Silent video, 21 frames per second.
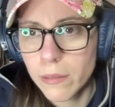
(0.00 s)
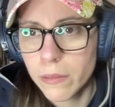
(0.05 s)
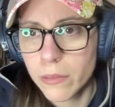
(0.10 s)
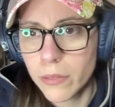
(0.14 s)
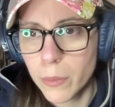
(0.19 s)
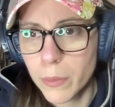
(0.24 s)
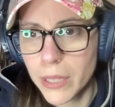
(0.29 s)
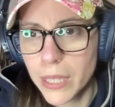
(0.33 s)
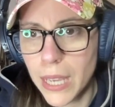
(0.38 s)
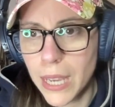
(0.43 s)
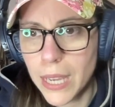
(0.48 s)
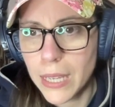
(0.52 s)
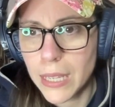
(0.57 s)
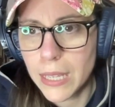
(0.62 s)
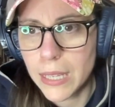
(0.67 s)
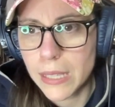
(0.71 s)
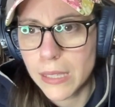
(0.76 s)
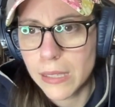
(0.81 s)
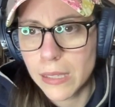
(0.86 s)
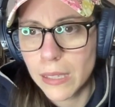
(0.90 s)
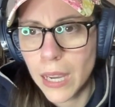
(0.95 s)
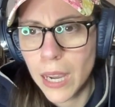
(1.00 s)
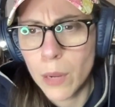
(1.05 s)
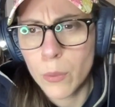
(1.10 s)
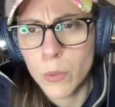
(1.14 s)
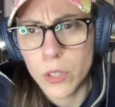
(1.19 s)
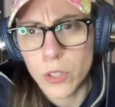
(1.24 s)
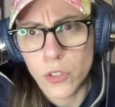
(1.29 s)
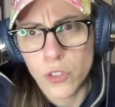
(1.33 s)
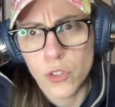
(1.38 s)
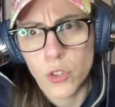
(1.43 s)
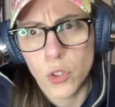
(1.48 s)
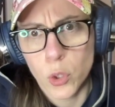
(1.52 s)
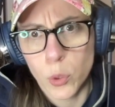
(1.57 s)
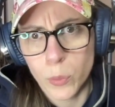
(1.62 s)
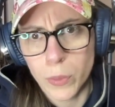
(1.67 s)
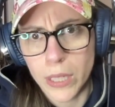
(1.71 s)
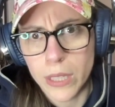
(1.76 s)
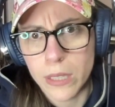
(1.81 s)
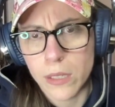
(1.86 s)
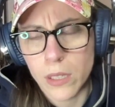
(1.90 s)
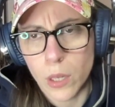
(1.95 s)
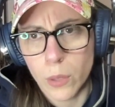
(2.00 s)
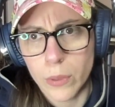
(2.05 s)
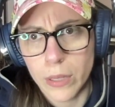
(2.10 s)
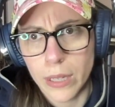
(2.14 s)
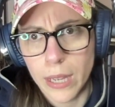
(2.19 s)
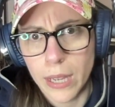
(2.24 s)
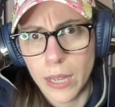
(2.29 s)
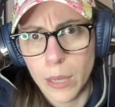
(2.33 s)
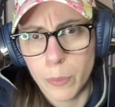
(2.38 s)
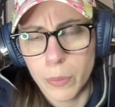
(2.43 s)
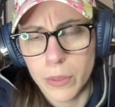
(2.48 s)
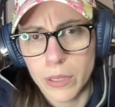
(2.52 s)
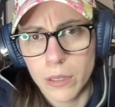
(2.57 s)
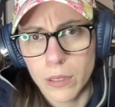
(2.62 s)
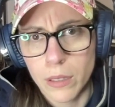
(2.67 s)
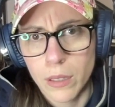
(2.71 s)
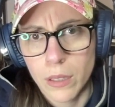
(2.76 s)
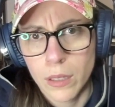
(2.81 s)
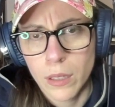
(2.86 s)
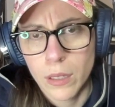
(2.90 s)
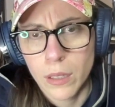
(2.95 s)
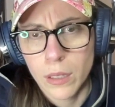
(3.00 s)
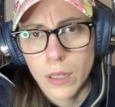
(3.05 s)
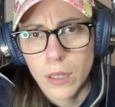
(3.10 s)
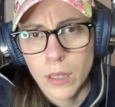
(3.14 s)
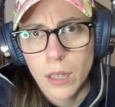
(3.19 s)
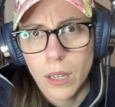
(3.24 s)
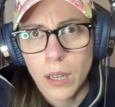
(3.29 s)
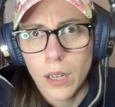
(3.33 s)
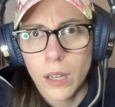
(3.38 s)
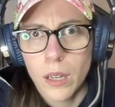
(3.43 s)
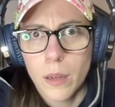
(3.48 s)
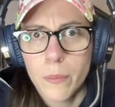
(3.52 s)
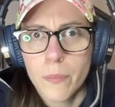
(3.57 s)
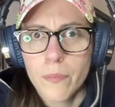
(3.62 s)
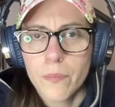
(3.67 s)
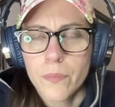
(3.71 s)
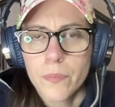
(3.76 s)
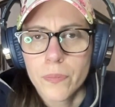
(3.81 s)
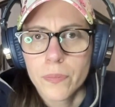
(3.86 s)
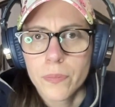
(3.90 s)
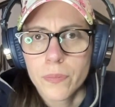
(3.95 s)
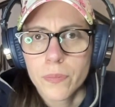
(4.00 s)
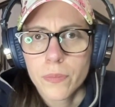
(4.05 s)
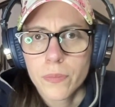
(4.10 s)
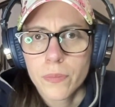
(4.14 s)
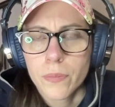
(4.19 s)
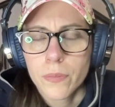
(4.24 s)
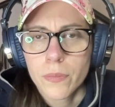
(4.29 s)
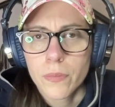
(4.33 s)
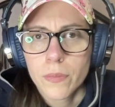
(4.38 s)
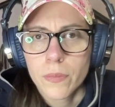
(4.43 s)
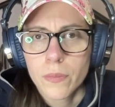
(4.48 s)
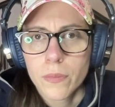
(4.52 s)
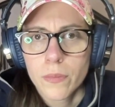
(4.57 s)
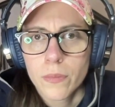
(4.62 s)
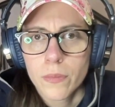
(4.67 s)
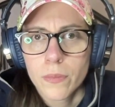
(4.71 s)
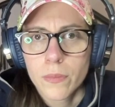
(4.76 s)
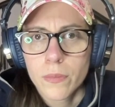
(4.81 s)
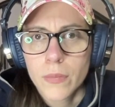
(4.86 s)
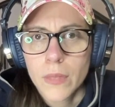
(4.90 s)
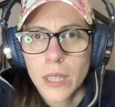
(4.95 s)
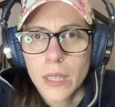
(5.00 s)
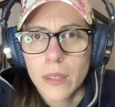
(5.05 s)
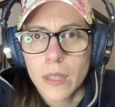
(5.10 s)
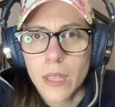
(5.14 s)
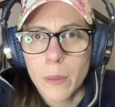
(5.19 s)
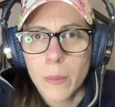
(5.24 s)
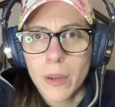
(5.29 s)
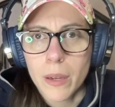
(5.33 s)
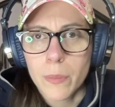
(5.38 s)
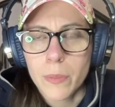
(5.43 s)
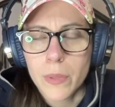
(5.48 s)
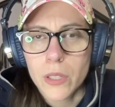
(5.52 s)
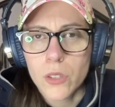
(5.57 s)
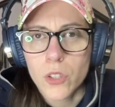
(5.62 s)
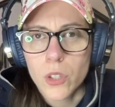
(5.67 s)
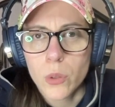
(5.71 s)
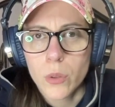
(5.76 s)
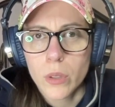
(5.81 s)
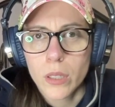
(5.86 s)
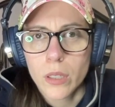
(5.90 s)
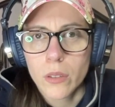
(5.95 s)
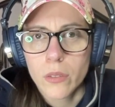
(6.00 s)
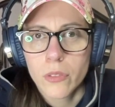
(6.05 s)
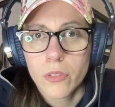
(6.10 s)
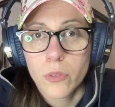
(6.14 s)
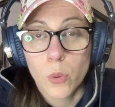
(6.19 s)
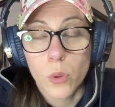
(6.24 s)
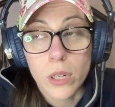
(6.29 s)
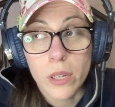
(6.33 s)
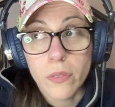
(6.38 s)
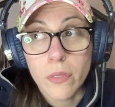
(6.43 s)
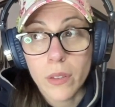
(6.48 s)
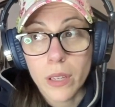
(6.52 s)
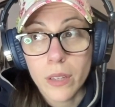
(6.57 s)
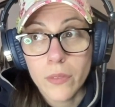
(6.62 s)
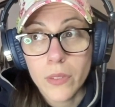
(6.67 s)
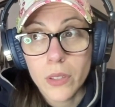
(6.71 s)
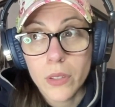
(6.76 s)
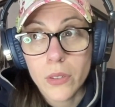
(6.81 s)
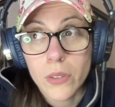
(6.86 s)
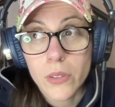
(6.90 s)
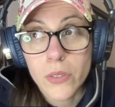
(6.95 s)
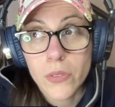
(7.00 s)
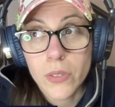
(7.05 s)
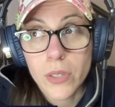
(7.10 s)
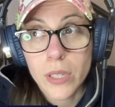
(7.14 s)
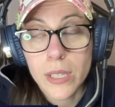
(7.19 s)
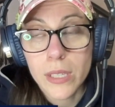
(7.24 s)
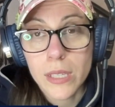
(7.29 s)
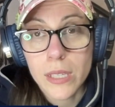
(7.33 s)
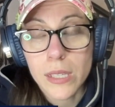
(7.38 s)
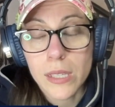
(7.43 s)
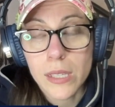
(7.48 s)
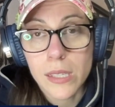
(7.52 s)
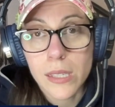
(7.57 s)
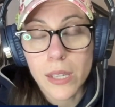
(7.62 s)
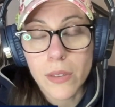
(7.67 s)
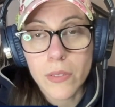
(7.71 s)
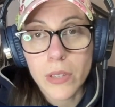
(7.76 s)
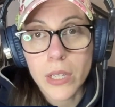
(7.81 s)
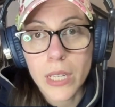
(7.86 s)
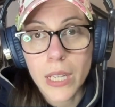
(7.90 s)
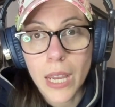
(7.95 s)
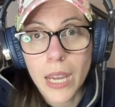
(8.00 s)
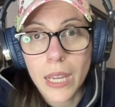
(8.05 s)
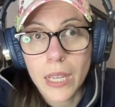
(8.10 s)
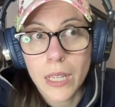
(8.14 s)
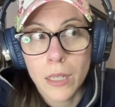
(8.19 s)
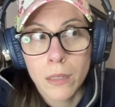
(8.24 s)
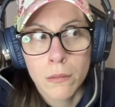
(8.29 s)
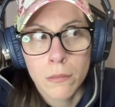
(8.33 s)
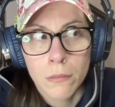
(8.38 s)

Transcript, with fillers: from the Yankees. I would assume that's going to happen. Um, they might be doing 45 years for 1978.